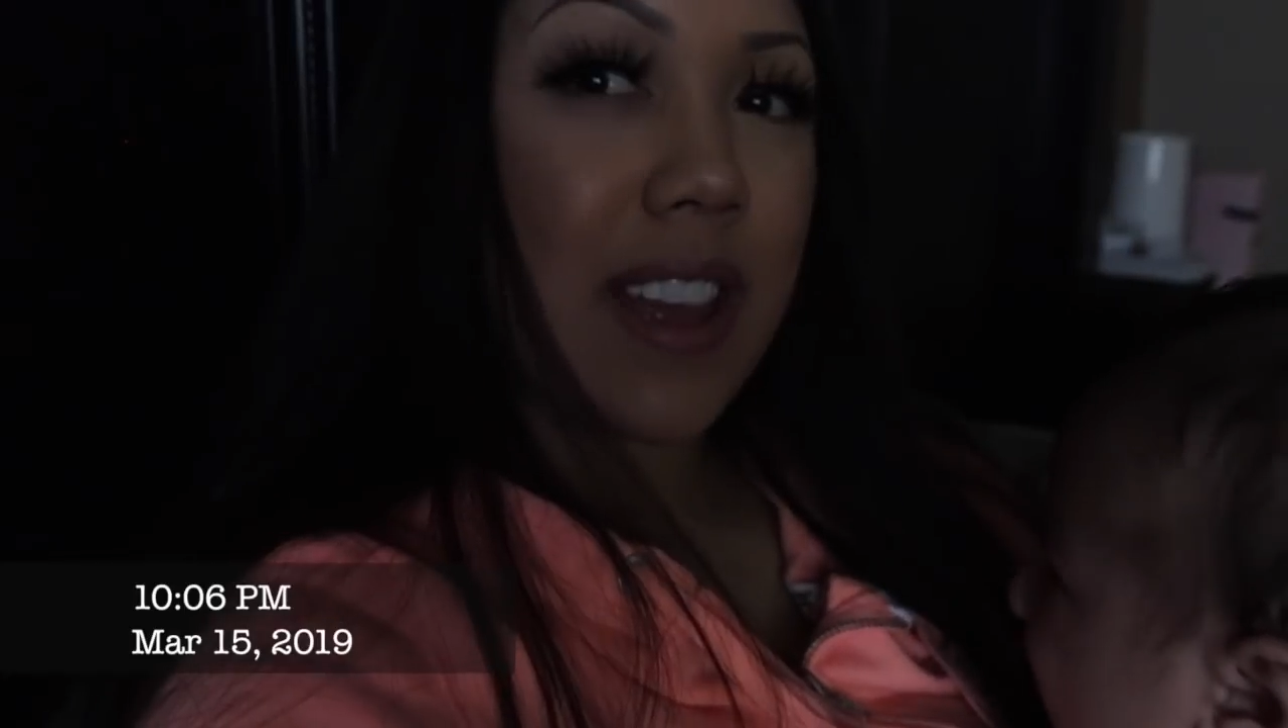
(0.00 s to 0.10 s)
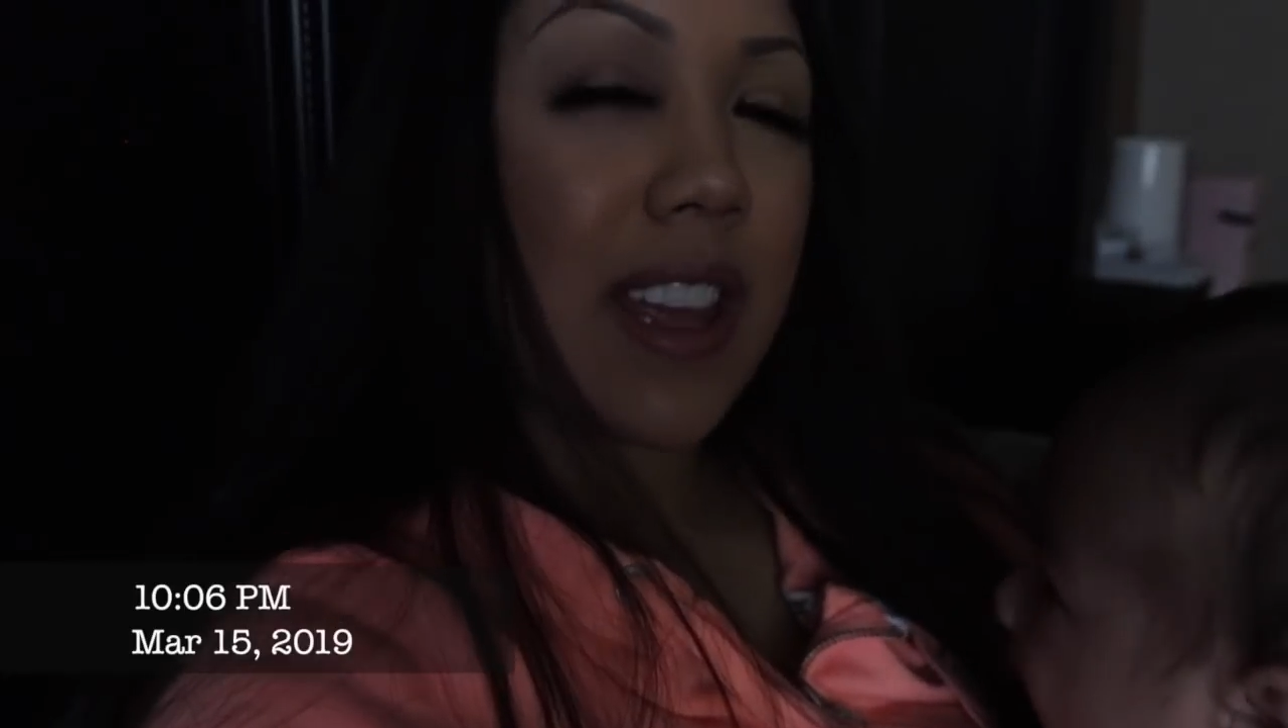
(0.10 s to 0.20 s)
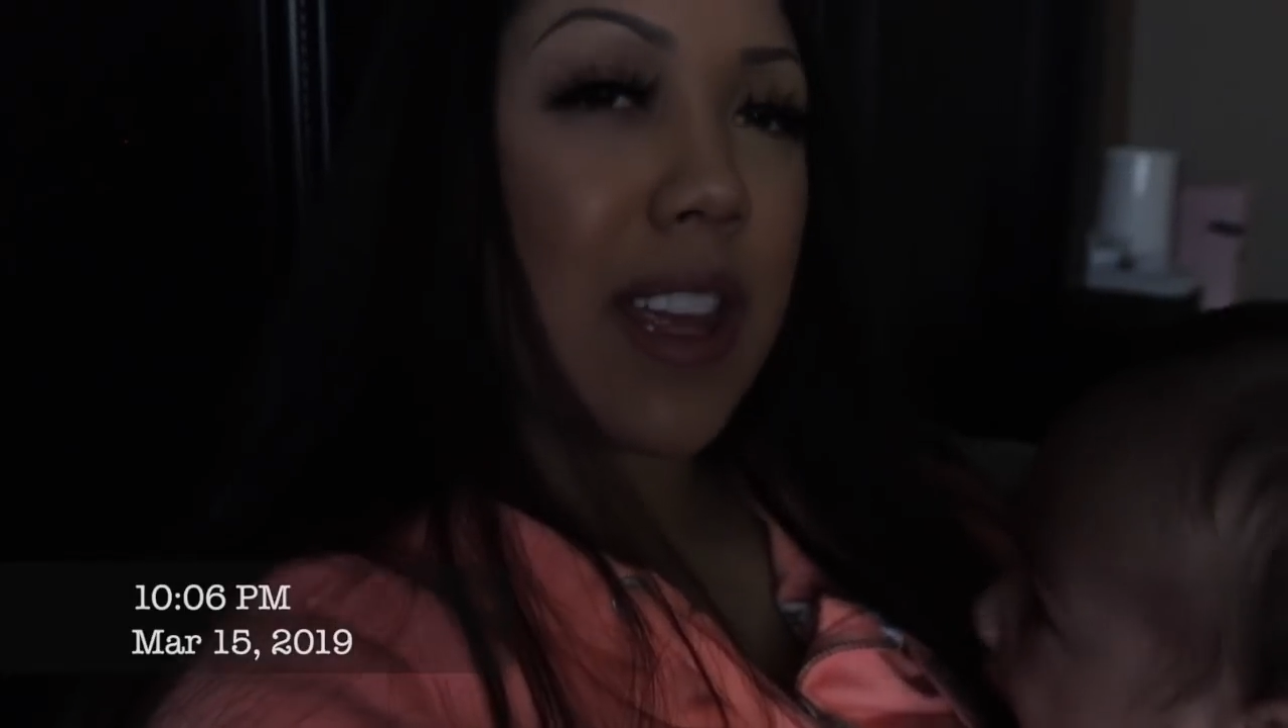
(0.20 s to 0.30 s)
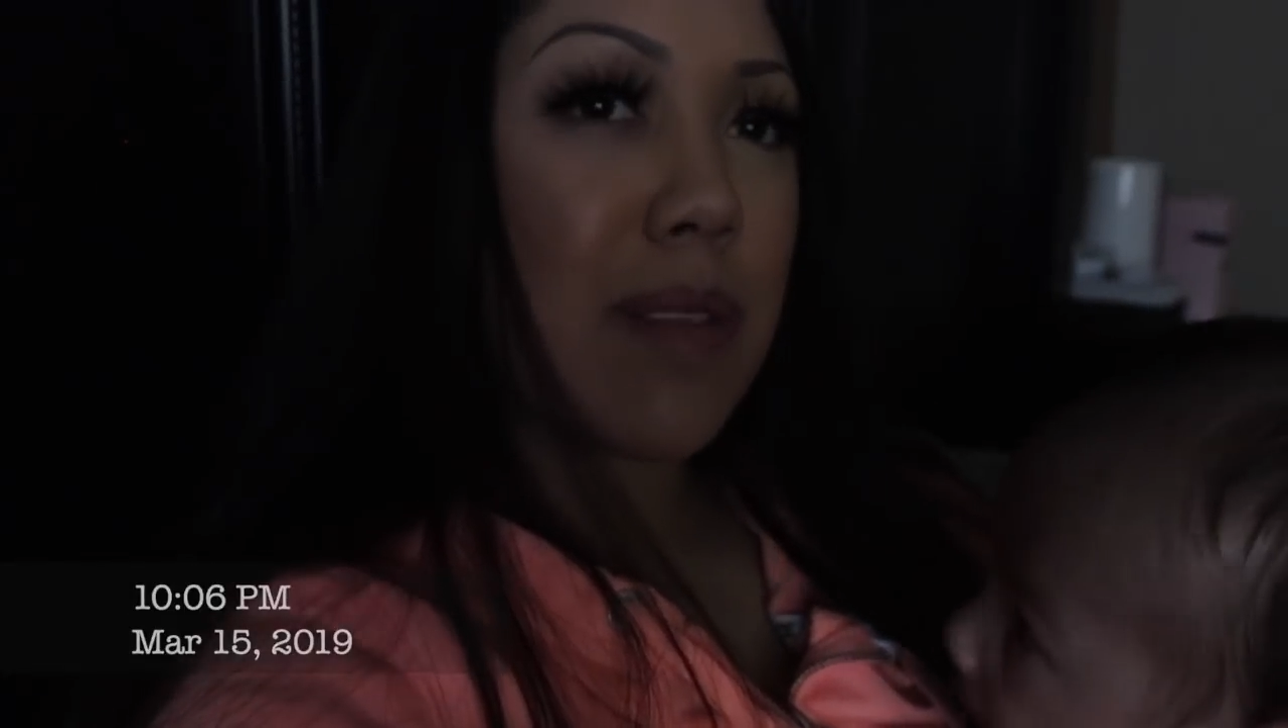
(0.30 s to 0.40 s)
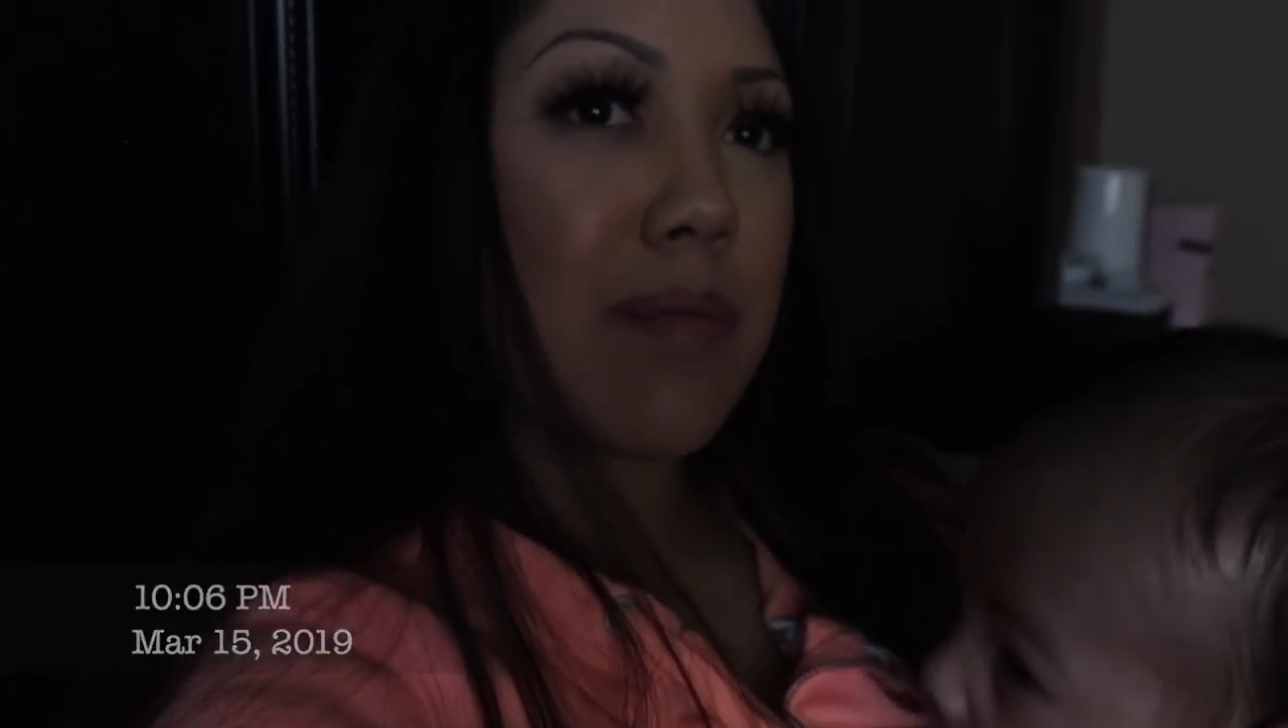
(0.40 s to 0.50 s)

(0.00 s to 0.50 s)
that he